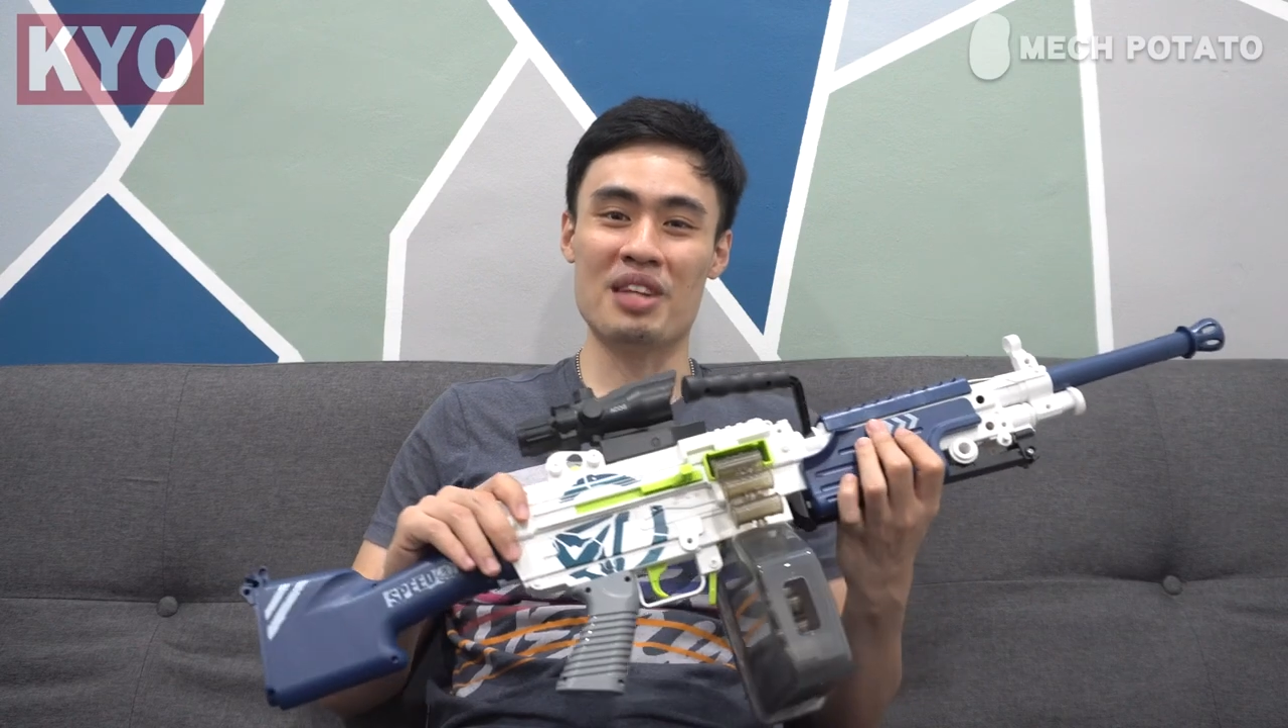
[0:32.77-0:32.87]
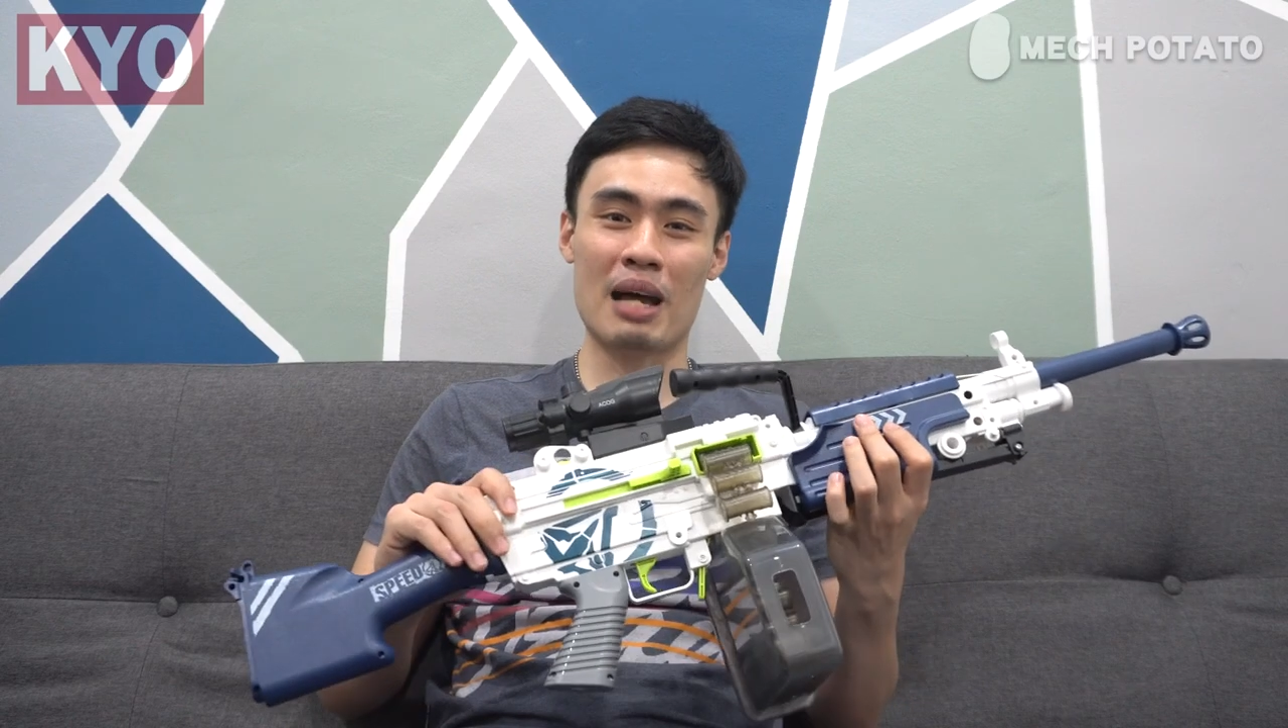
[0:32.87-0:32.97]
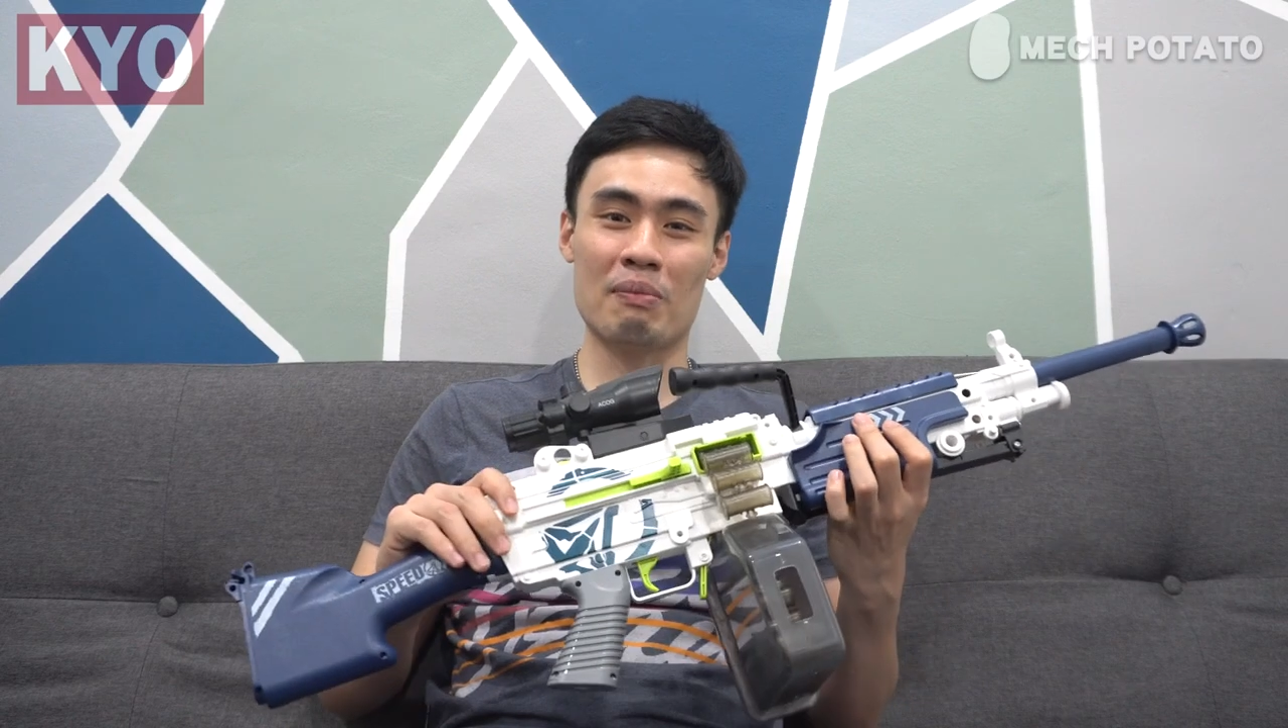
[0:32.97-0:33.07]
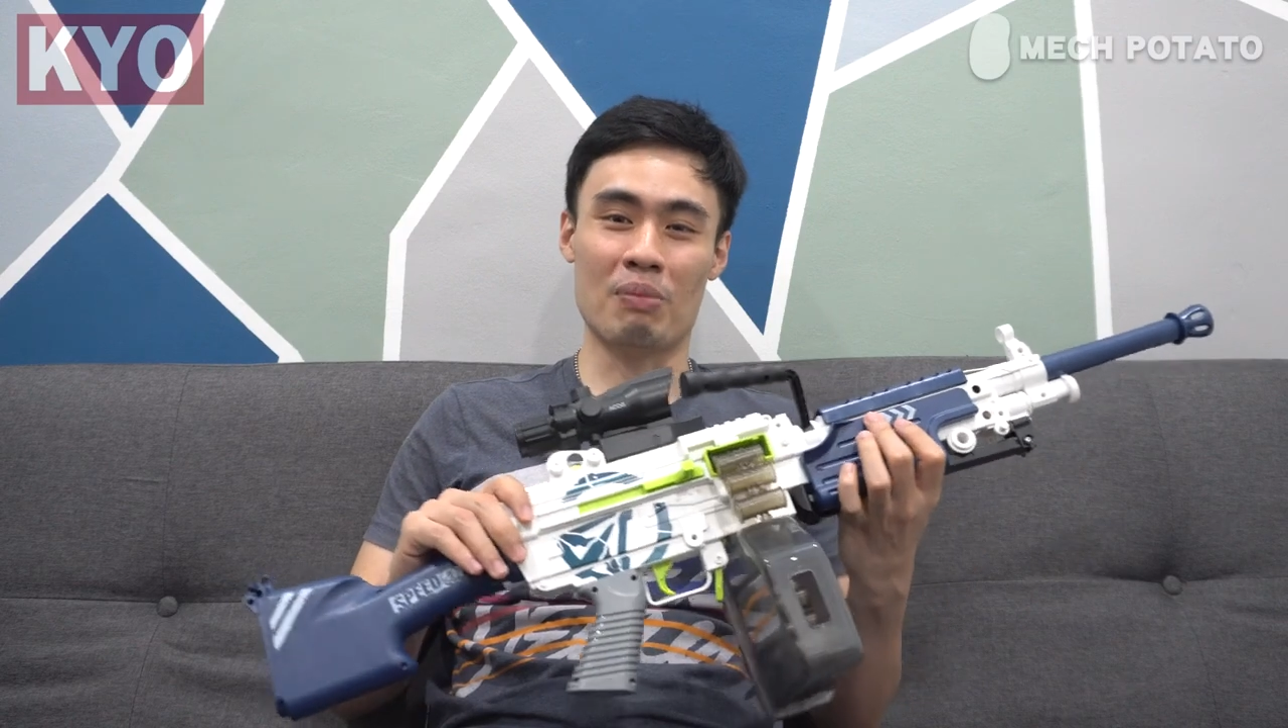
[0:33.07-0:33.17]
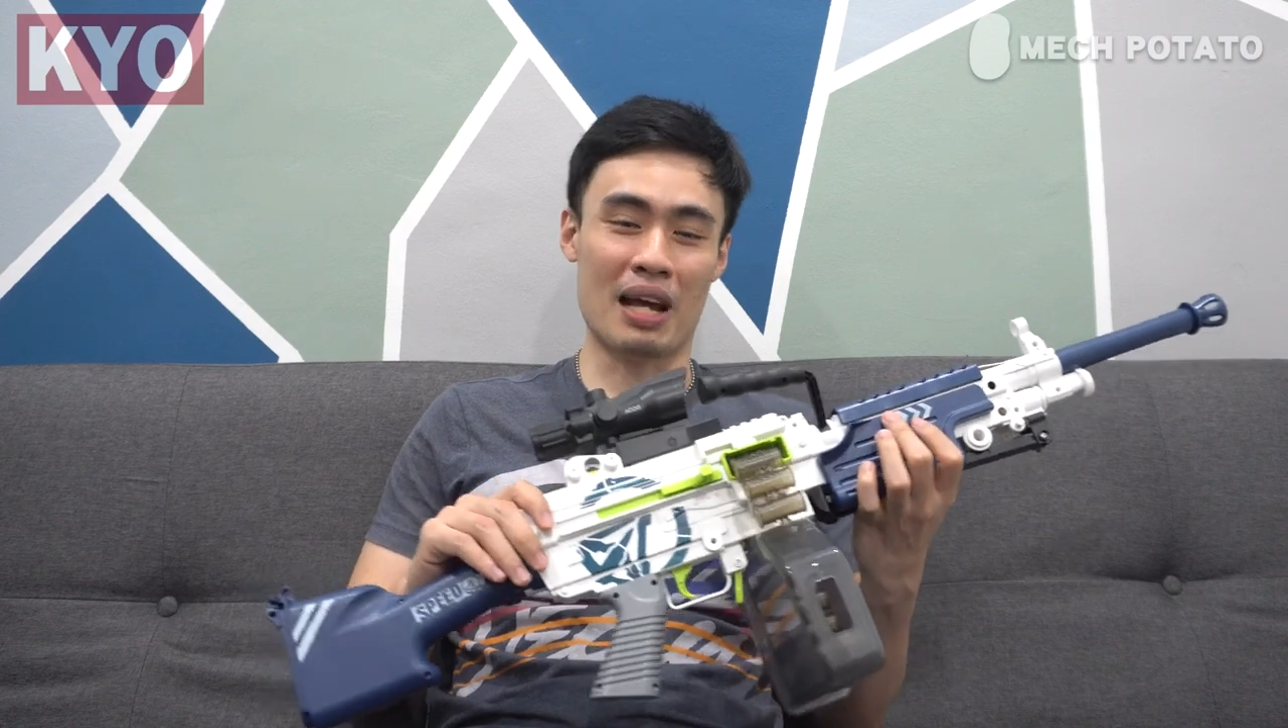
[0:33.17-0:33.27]

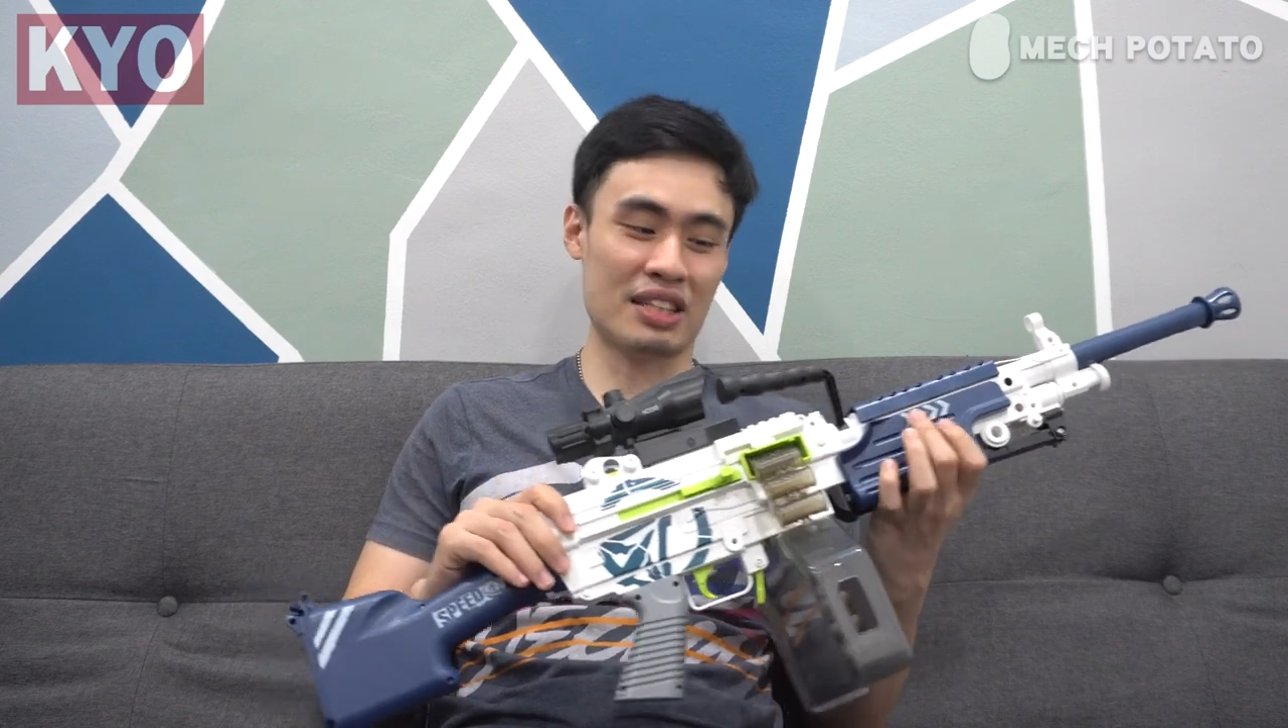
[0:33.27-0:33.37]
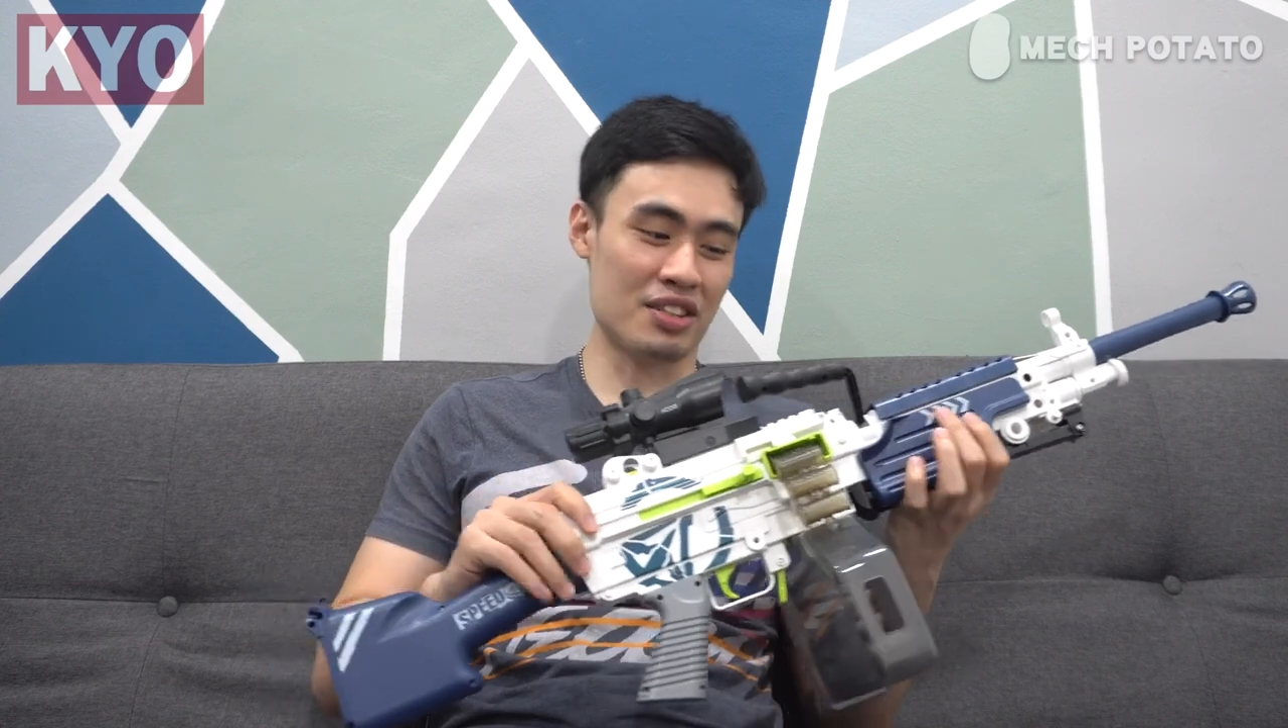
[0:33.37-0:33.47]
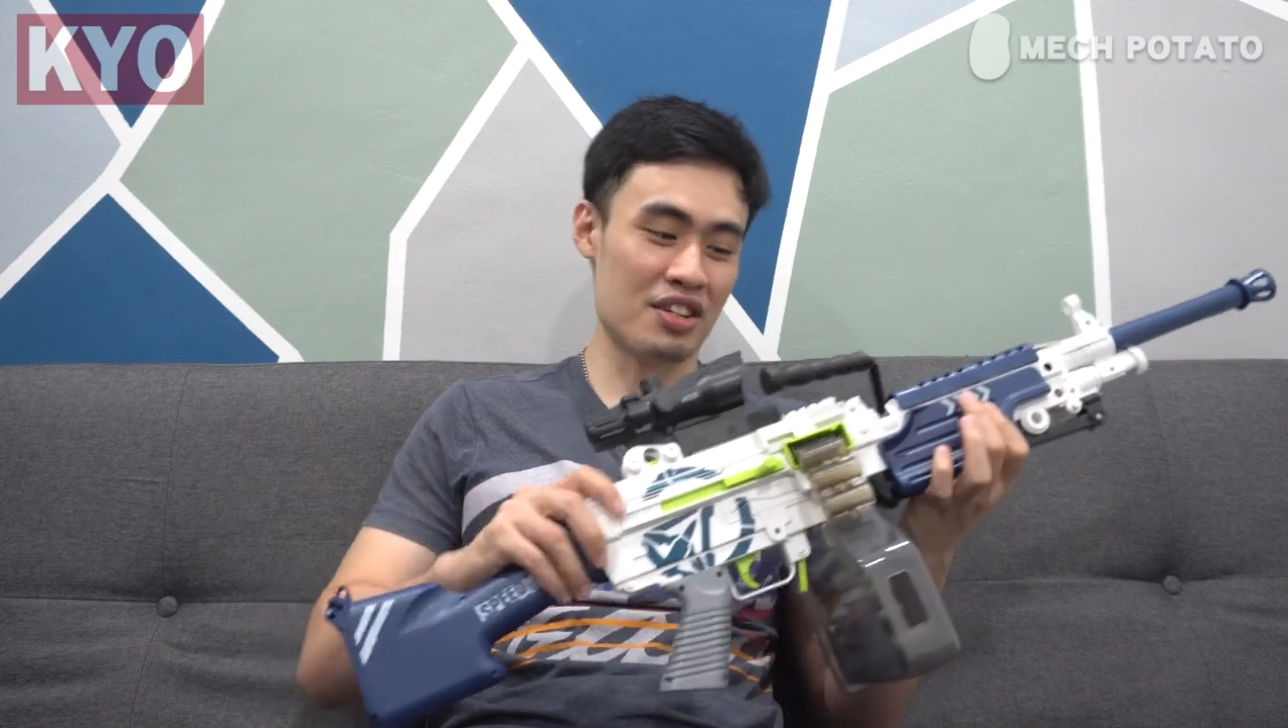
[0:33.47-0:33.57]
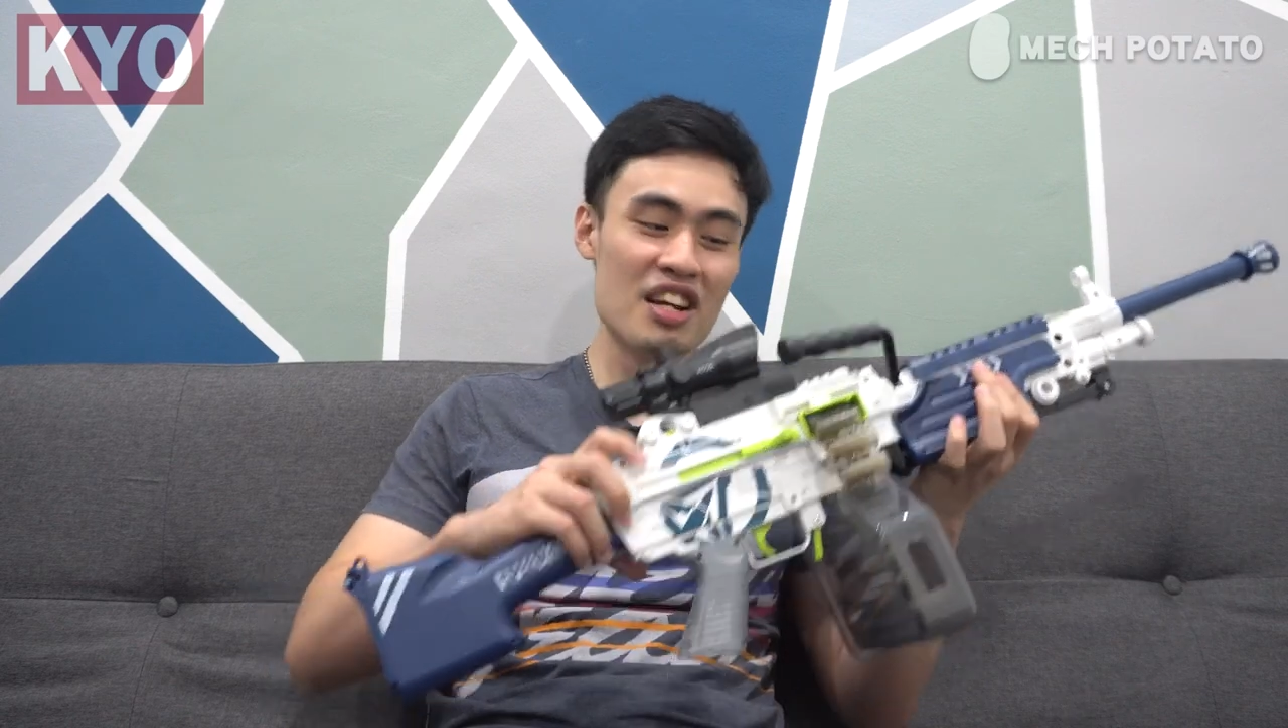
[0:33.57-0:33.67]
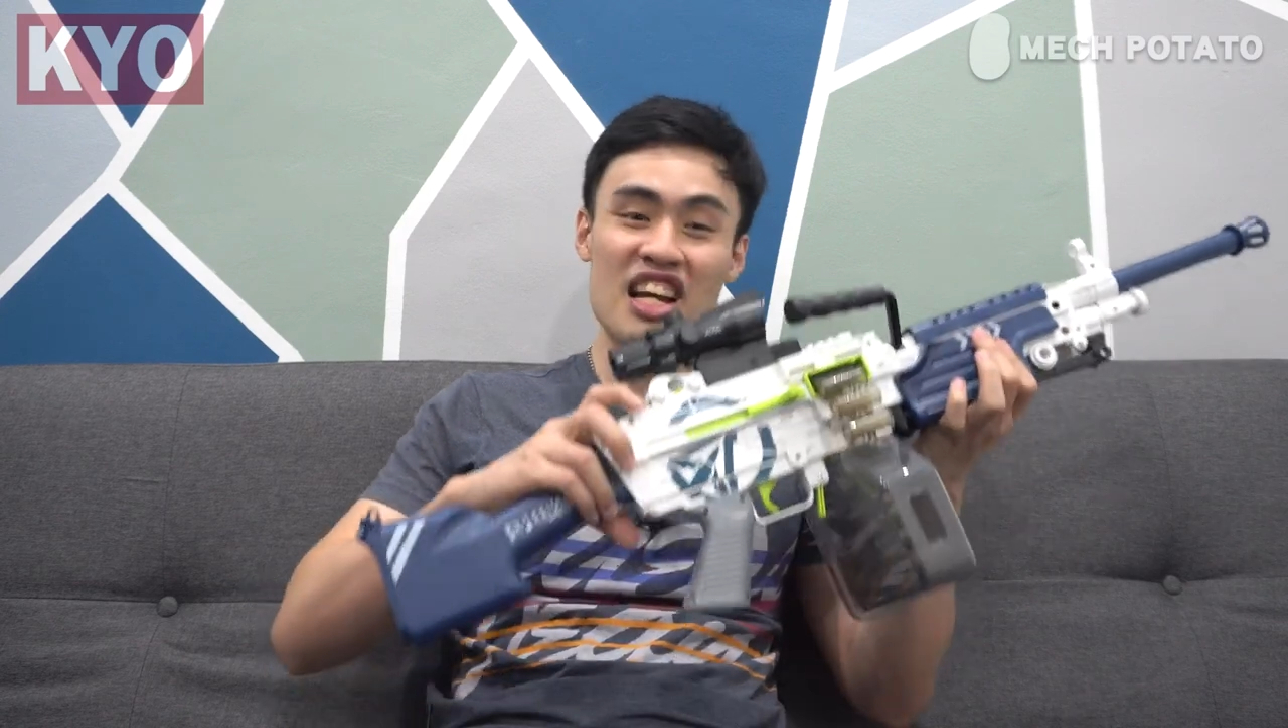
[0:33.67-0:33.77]
dart
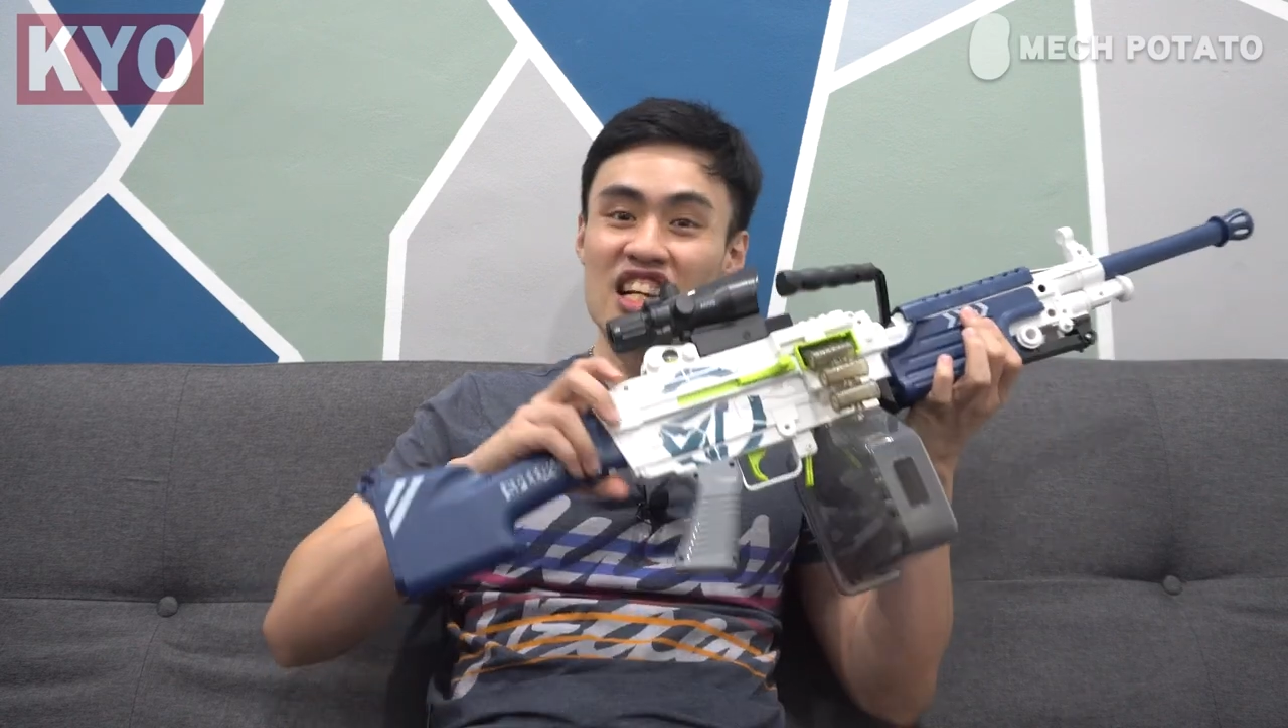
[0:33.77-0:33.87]
blaster